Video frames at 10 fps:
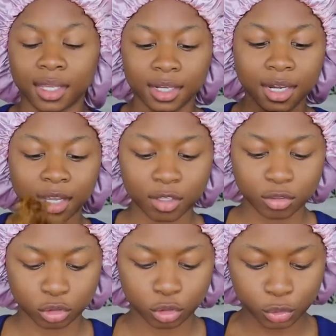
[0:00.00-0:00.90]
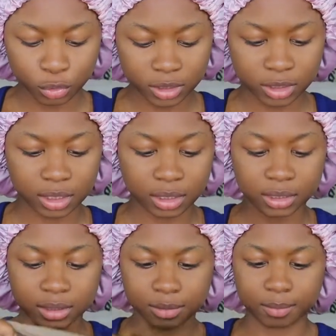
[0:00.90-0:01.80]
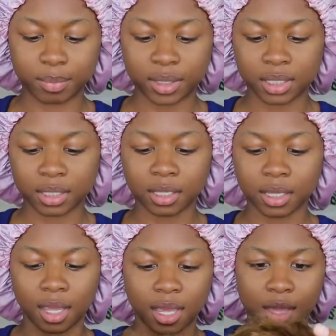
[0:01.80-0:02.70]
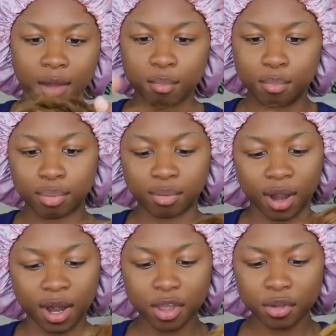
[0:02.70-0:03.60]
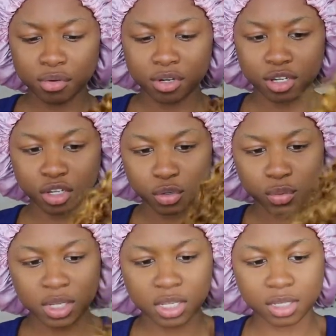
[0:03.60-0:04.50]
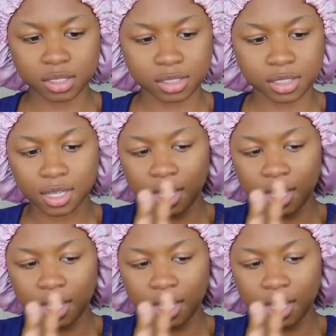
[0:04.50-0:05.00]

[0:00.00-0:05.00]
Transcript: Now, due to this being a brown unit,